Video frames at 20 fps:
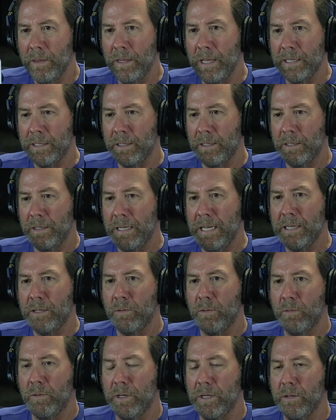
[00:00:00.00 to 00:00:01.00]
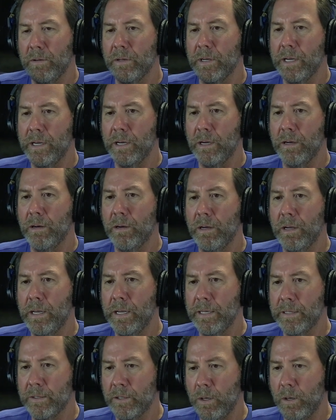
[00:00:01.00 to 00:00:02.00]
That's what we're doing here.
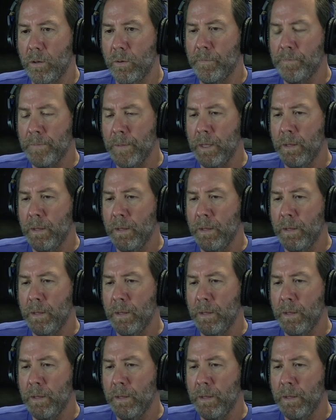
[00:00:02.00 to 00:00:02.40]
And so,